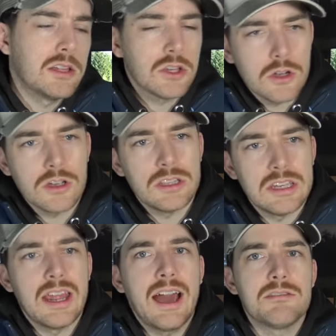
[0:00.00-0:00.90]
And Good Good
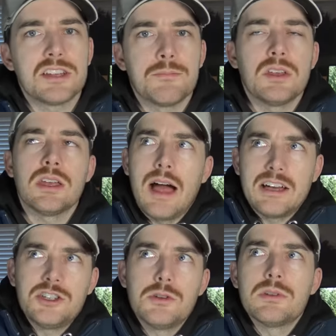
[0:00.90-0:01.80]
did have something
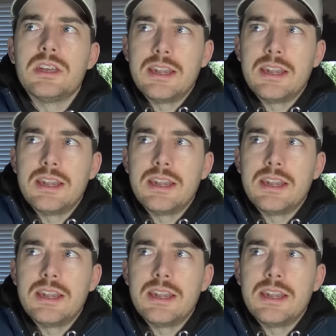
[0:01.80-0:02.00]
last year when they